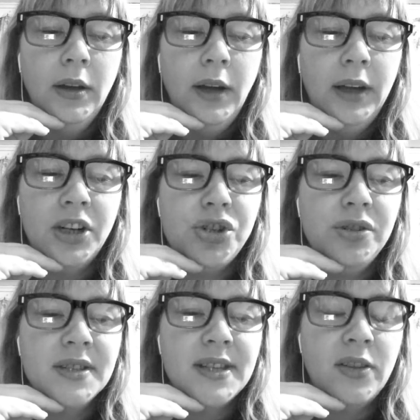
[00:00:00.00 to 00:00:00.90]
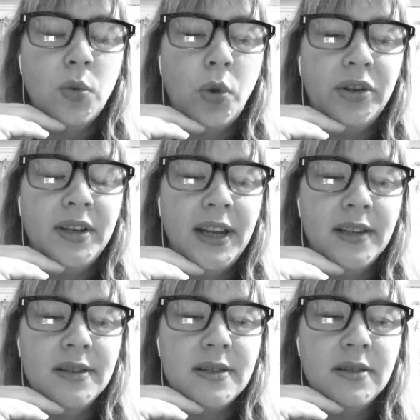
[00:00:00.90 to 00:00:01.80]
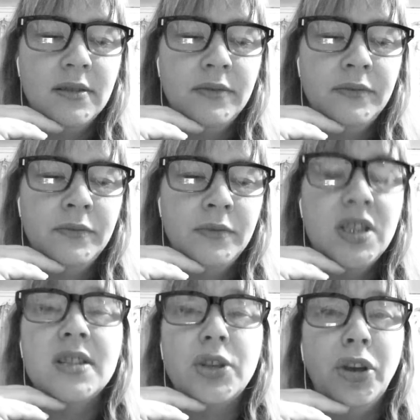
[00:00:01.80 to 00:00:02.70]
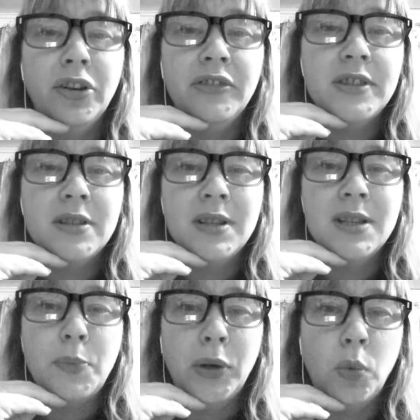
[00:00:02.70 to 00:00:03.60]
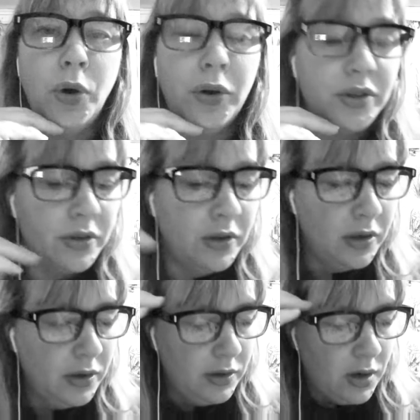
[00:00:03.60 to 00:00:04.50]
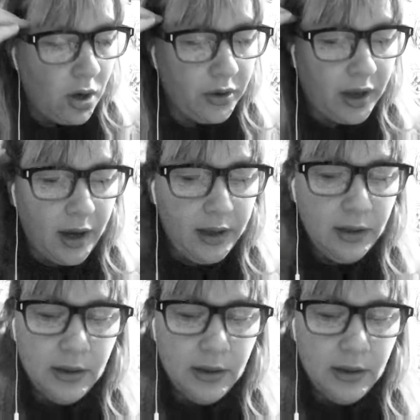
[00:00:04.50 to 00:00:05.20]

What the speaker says: And I shouldn't say the word needs. Deserves is a better word. Okay?